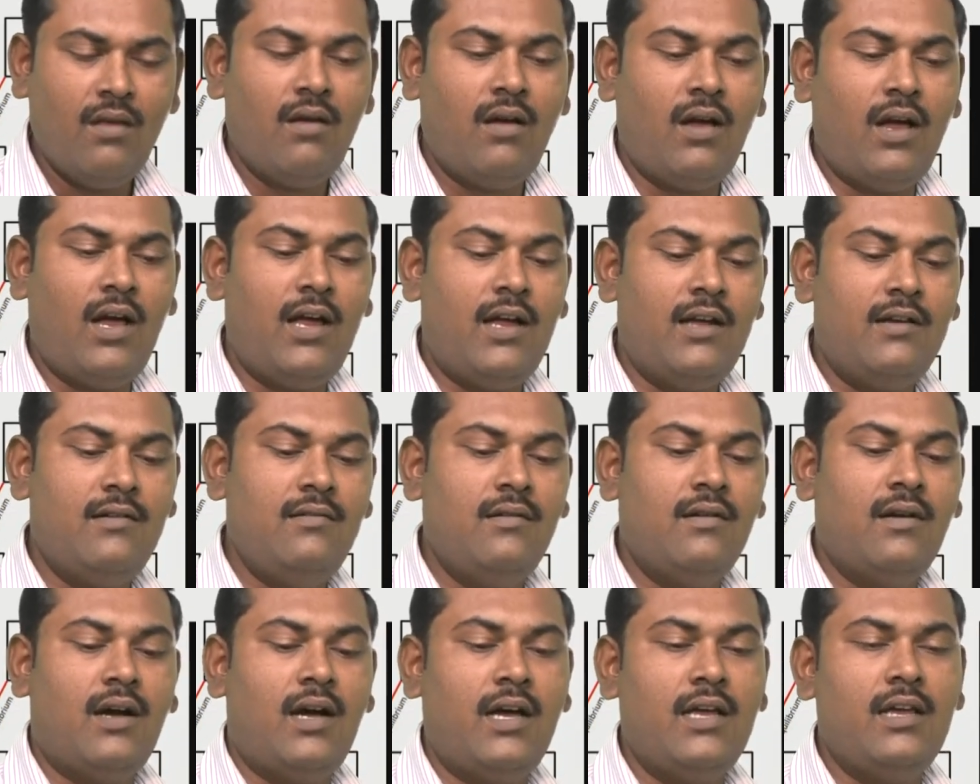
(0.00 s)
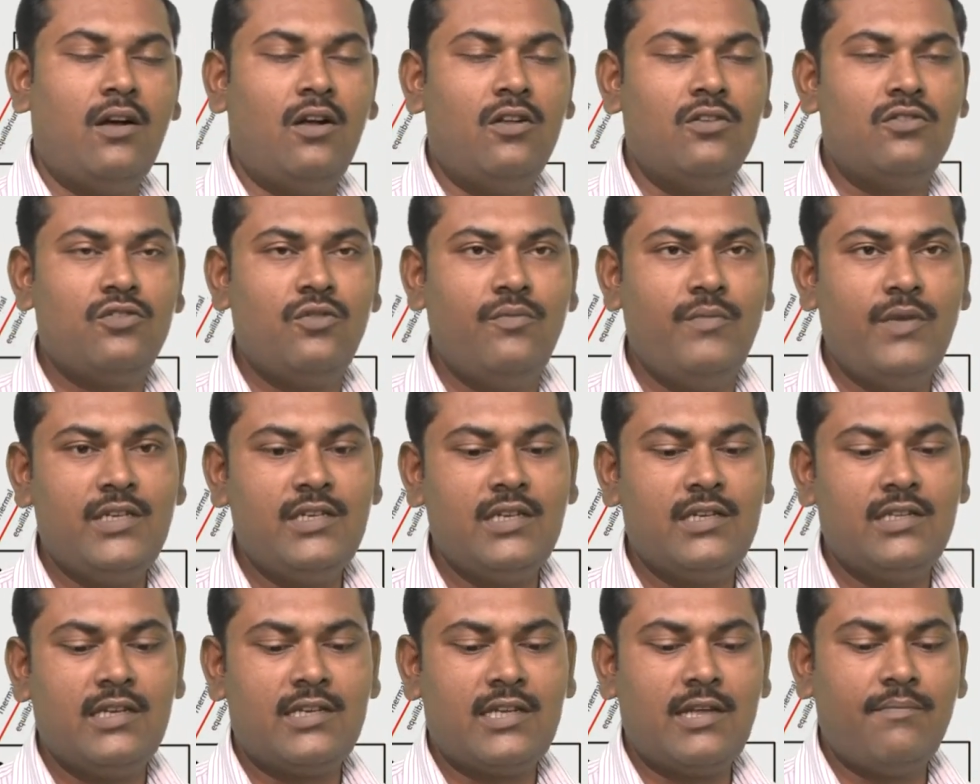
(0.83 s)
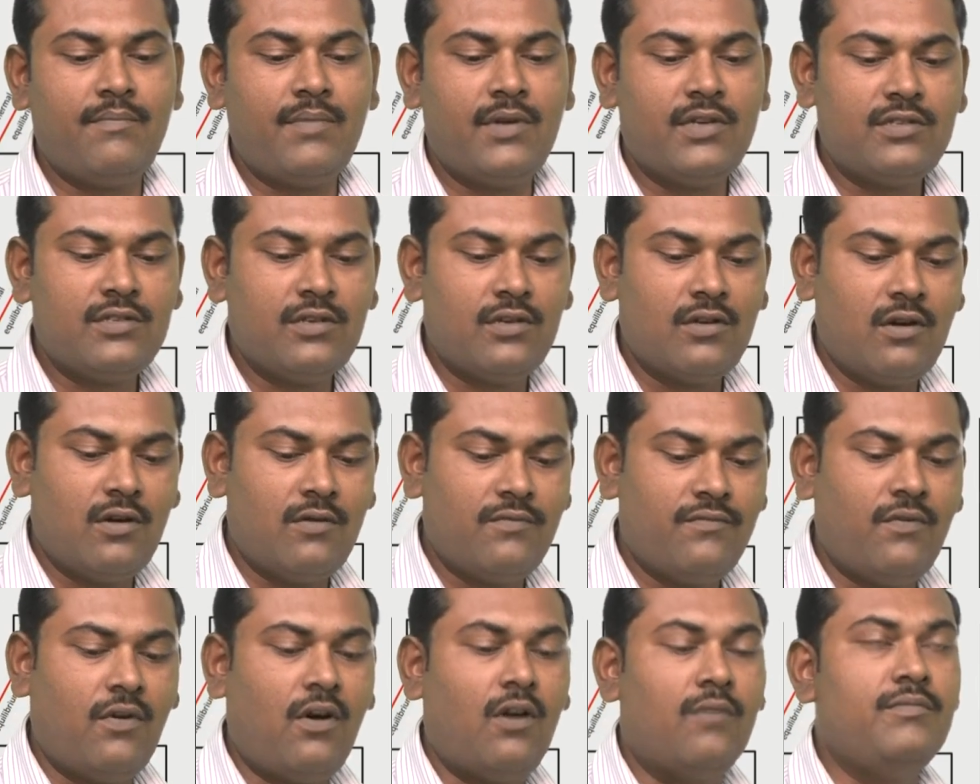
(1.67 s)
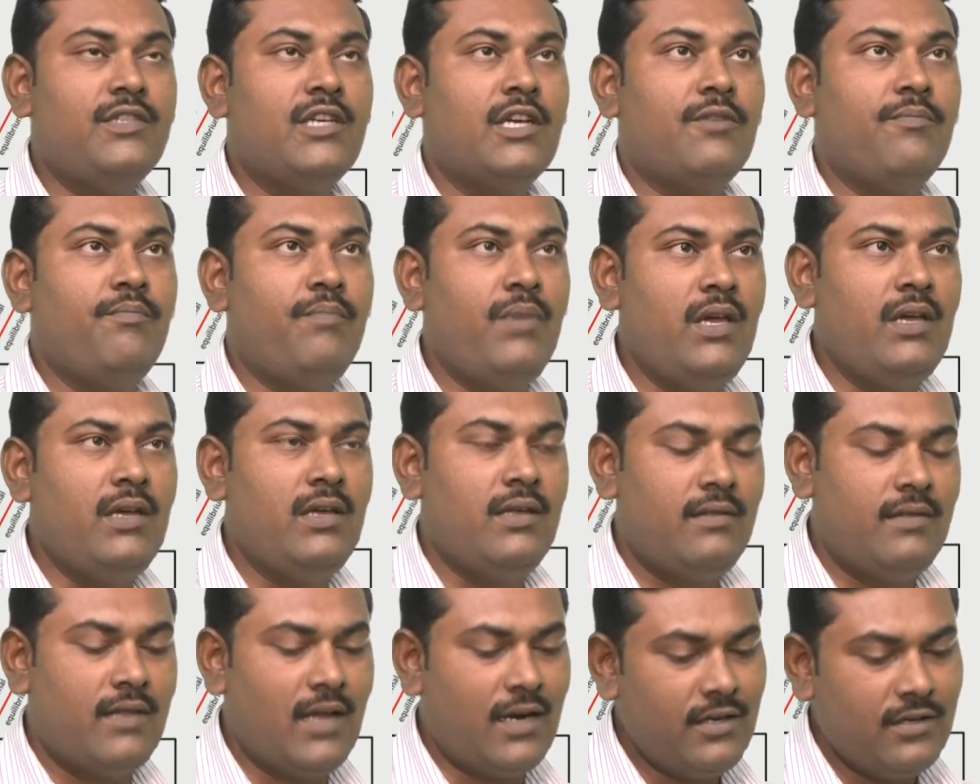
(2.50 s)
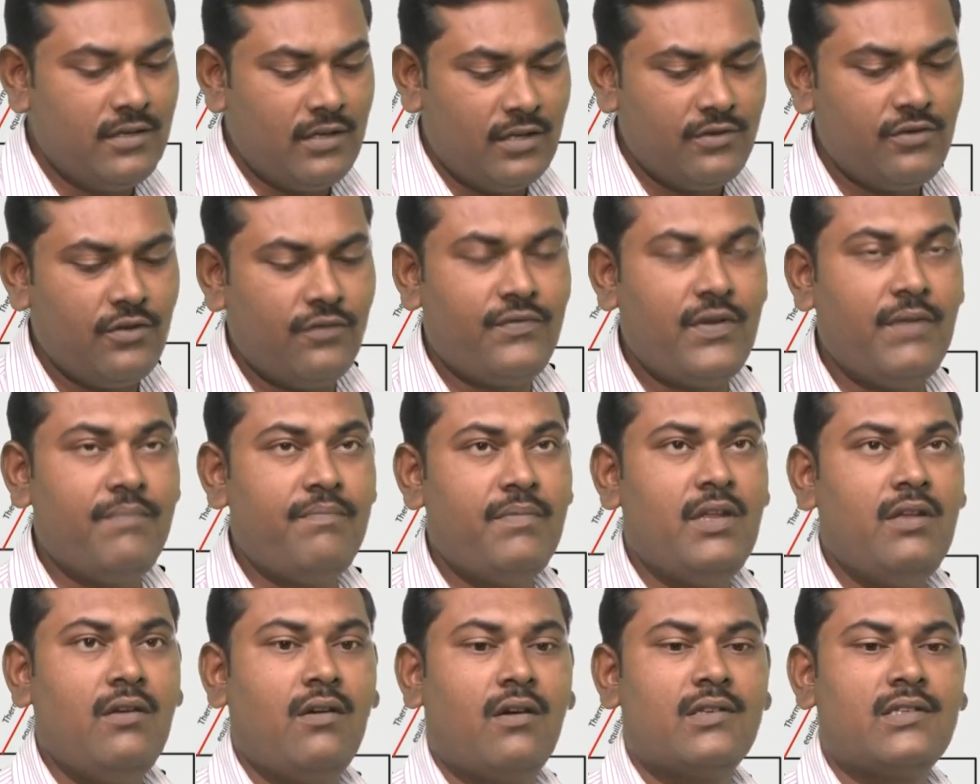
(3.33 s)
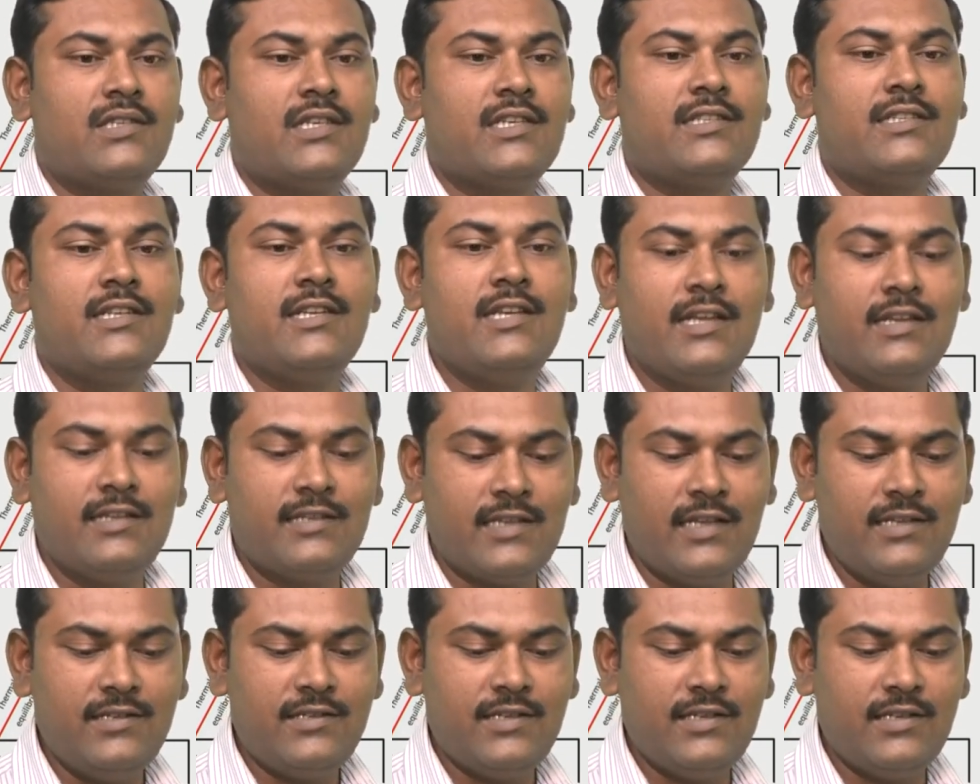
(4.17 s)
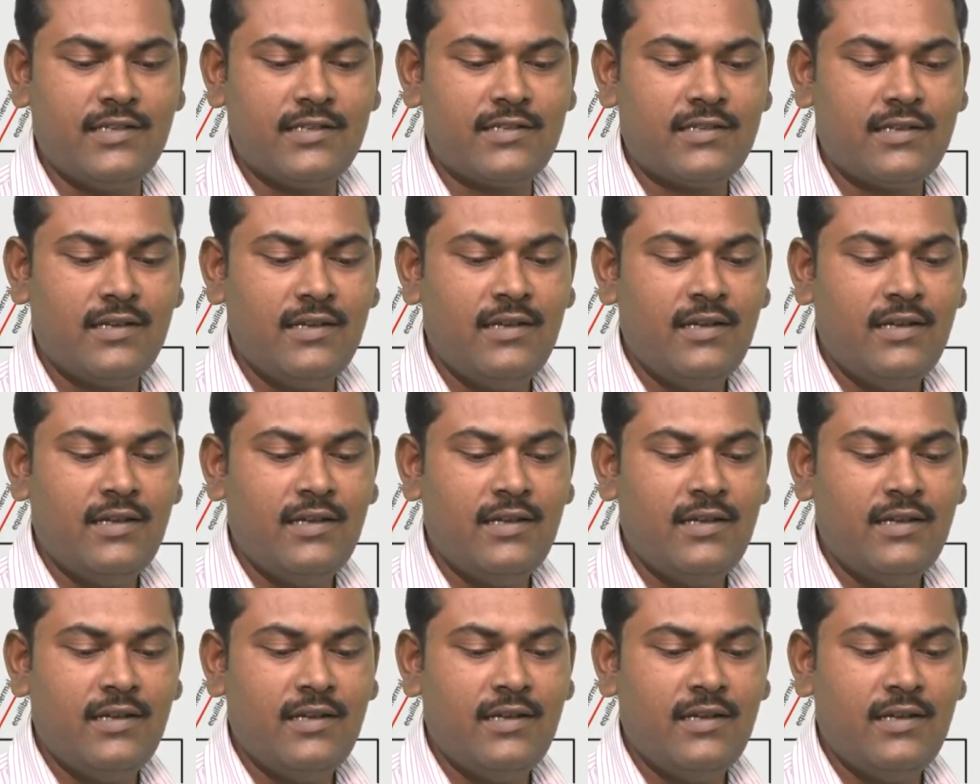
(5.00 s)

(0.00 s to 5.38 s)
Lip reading: and I also measure the temperature of object B, that is also 50 or 60 degrees Celsius,